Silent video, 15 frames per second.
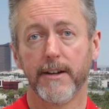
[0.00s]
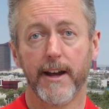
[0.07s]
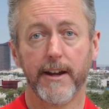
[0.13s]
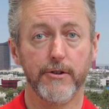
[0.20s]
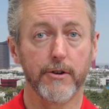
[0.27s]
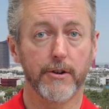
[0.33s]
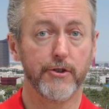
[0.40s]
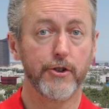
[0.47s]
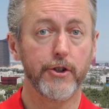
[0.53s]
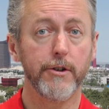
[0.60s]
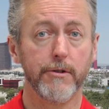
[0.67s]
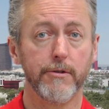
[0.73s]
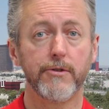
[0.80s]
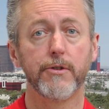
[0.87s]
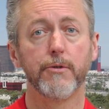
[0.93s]
and you can
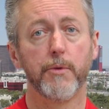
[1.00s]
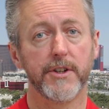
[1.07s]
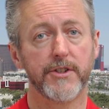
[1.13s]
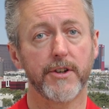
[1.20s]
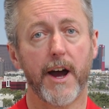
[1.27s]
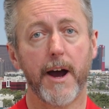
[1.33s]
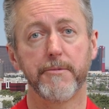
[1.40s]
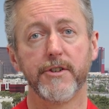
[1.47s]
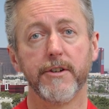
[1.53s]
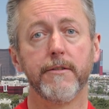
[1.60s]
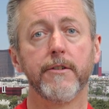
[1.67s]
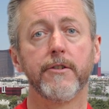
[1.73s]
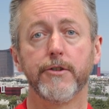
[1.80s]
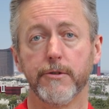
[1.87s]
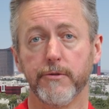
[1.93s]
choose which
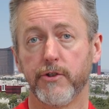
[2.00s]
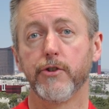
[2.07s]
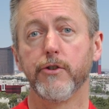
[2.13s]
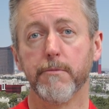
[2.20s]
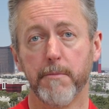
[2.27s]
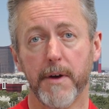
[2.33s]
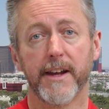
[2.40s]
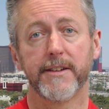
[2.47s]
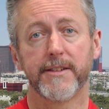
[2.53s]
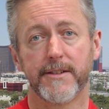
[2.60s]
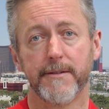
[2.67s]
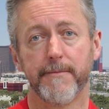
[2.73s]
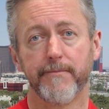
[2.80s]
option suits you best.